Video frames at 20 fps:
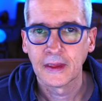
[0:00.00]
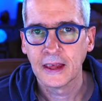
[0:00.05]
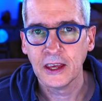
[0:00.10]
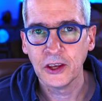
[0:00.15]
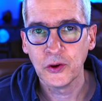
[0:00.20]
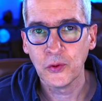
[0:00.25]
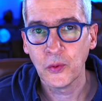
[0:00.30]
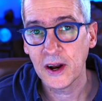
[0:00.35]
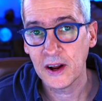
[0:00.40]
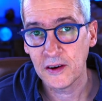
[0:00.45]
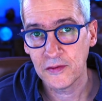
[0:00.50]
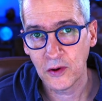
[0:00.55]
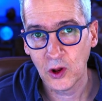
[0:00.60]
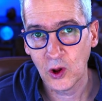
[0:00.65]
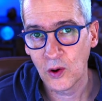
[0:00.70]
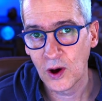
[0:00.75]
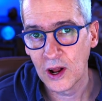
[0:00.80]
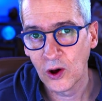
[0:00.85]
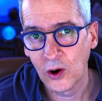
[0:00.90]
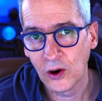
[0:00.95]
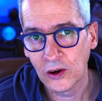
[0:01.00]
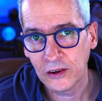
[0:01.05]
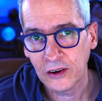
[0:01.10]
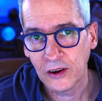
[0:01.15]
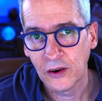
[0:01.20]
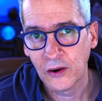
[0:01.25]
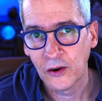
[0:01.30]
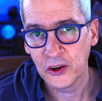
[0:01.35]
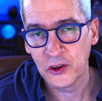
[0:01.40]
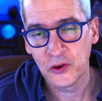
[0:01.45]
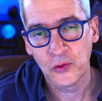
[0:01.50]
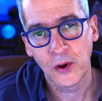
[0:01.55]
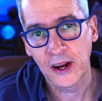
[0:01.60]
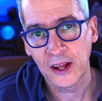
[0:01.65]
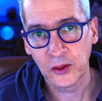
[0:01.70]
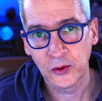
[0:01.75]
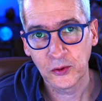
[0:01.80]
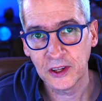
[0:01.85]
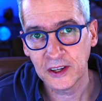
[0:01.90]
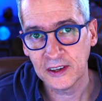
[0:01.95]
If you want to follow along, or if you
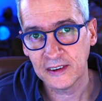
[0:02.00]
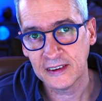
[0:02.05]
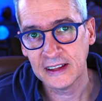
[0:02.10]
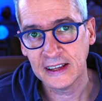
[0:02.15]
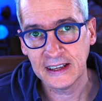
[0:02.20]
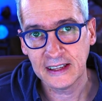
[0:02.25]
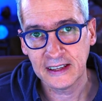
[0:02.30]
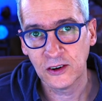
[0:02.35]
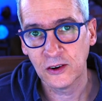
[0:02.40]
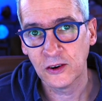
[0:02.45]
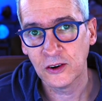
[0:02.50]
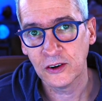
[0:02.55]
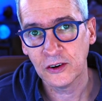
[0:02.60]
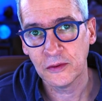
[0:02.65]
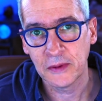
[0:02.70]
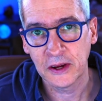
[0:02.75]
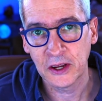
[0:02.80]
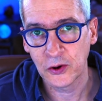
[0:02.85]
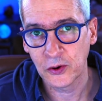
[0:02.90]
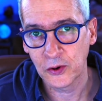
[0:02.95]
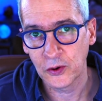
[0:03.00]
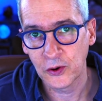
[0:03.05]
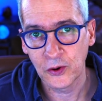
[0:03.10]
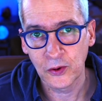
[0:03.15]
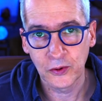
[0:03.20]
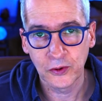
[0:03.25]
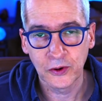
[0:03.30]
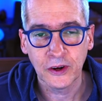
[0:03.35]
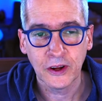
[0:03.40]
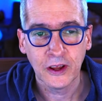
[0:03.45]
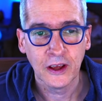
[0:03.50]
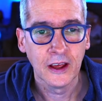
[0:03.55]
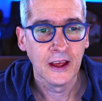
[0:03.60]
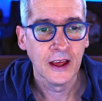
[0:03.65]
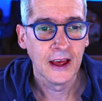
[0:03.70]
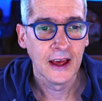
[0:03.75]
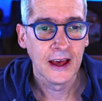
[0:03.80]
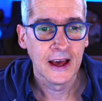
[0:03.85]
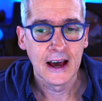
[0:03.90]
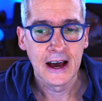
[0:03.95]
want to do this later on by your own,
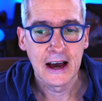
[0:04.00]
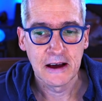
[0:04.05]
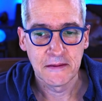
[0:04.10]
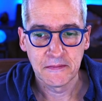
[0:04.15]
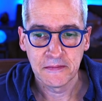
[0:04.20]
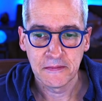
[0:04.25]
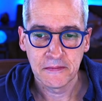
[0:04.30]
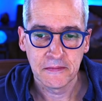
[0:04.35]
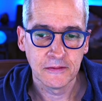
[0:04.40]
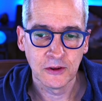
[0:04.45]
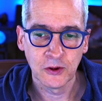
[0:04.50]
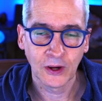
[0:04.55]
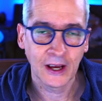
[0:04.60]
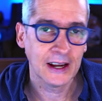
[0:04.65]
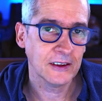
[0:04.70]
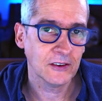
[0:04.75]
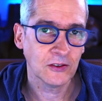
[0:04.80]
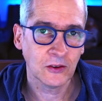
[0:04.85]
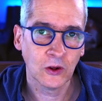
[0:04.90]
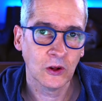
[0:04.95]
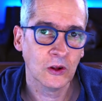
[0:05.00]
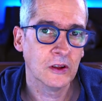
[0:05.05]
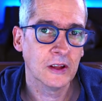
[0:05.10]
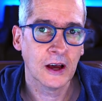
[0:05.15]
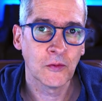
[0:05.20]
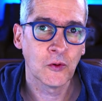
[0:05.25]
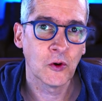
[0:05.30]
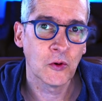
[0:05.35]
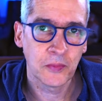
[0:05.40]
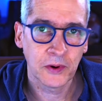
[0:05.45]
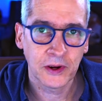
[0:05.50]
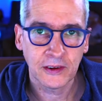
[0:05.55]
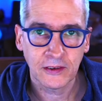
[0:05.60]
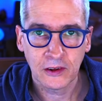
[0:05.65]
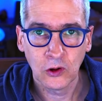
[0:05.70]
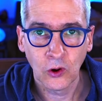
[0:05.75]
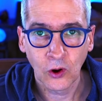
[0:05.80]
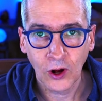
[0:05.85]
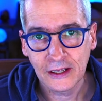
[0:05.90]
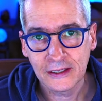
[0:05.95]
you can install a WordPress
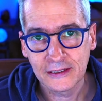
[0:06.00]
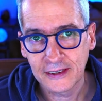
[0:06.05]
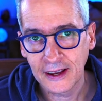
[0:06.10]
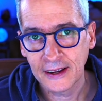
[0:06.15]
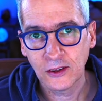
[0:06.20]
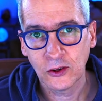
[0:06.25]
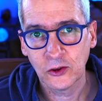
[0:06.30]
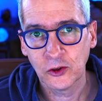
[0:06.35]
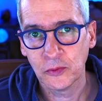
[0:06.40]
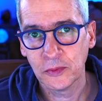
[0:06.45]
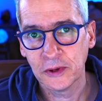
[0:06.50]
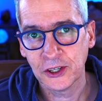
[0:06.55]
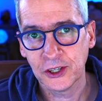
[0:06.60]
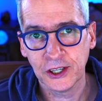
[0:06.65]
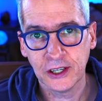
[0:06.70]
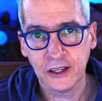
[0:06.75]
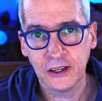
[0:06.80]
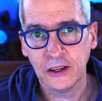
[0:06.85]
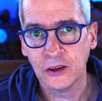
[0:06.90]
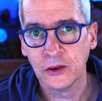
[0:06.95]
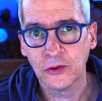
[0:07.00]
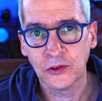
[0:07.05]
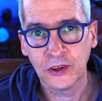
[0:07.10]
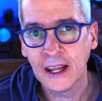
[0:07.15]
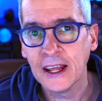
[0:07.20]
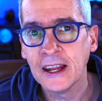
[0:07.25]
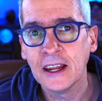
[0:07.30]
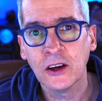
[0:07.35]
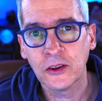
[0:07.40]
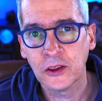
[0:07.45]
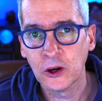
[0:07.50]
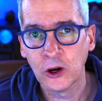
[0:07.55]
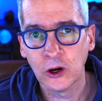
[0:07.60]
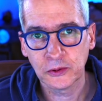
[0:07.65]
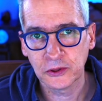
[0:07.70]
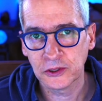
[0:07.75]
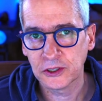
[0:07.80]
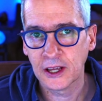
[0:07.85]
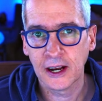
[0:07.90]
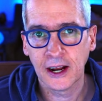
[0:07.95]
local site on your machine using any of the
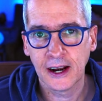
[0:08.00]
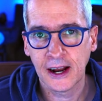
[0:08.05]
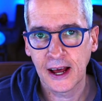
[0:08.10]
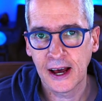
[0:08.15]
options that are